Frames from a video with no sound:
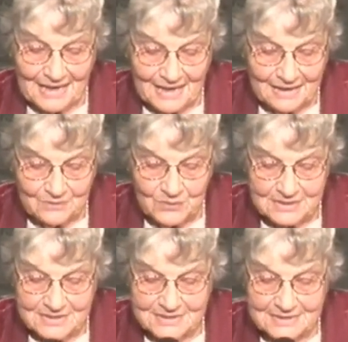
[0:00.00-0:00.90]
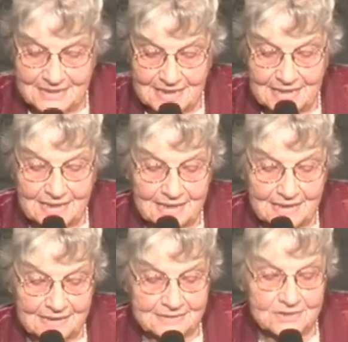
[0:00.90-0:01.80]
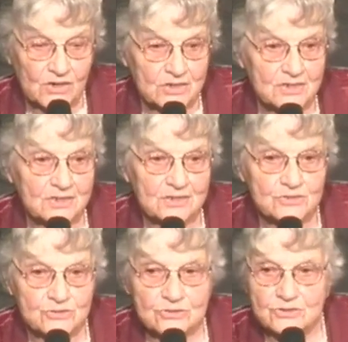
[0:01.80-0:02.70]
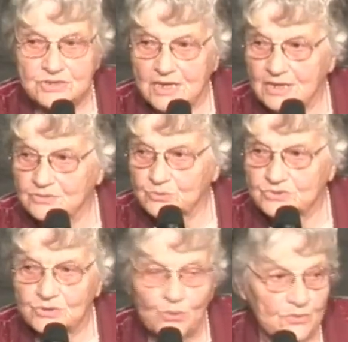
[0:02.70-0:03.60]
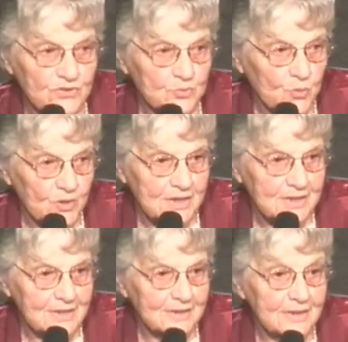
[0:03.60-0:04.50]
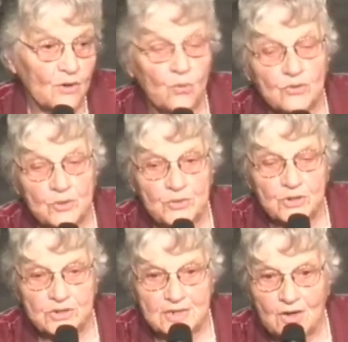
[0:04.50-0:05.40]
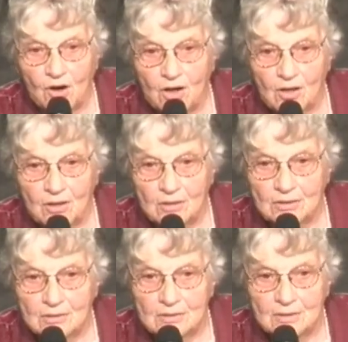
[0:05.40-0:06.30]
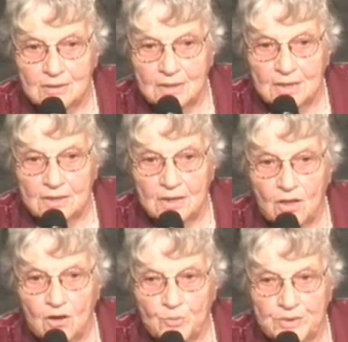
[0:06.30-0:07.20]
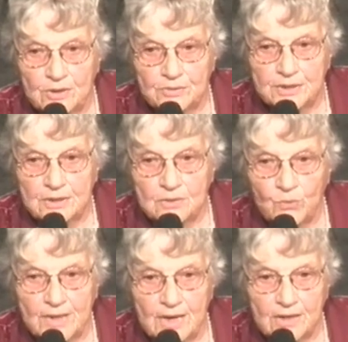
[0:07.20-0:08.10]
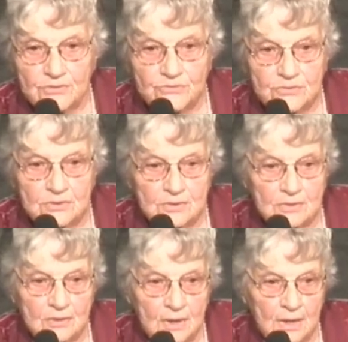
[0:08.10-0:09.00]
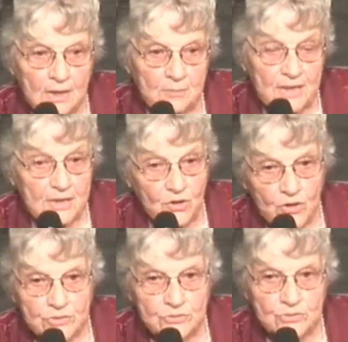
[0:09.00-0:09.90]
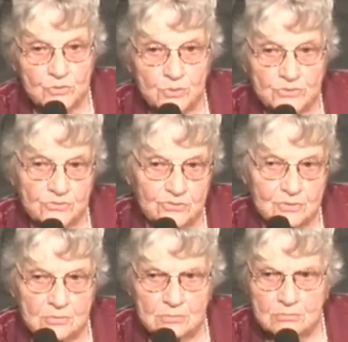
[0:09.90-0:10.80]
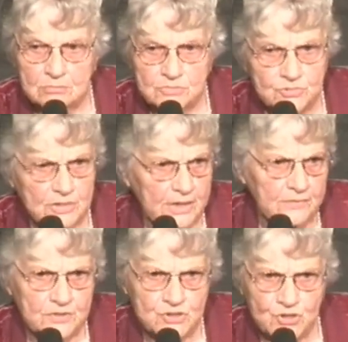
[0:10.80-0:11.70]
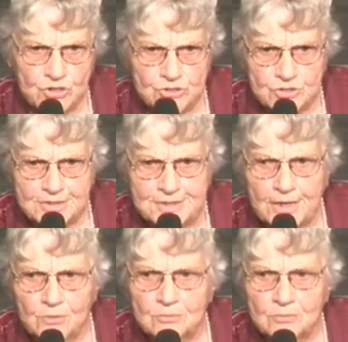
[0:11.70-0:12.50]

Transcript: We started the church, as was told this morning, in the old community hall, the log building. We asked May Carter, who was uh, kind of in charge of the town,